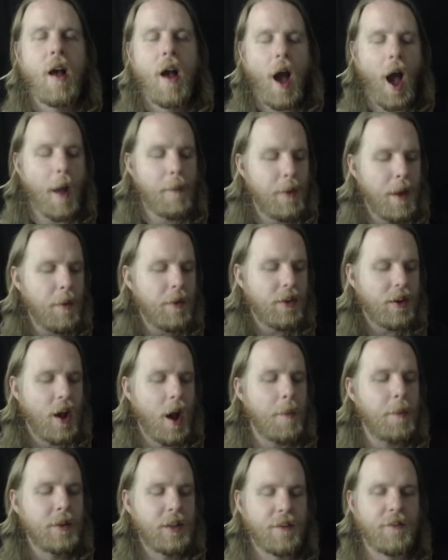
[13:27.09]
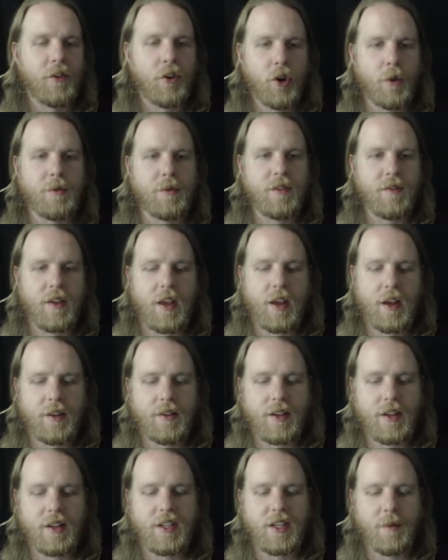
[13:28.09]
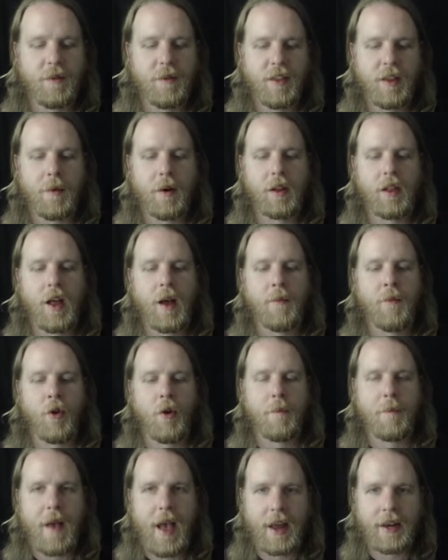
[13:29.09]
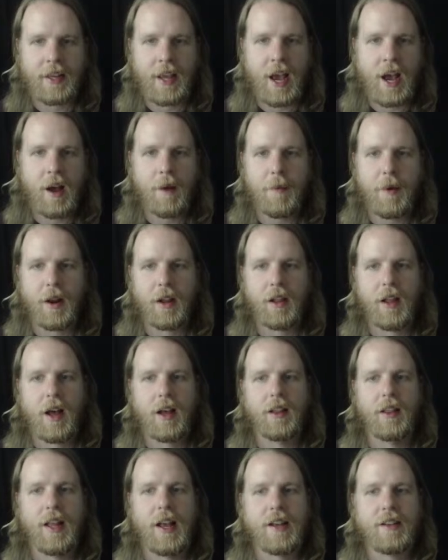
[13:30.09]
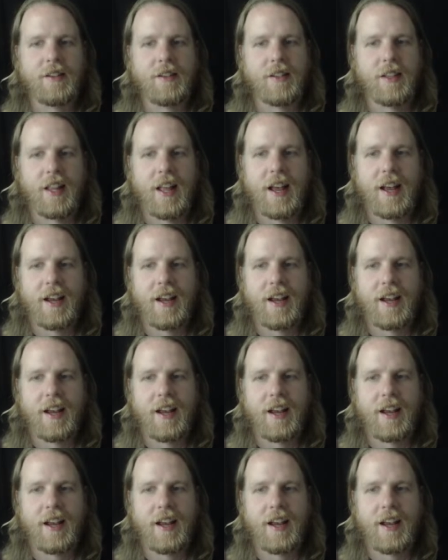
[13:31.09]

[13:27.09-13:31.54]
I play with a couple different groups of kids, and some of them are a lot more madcap and a lot less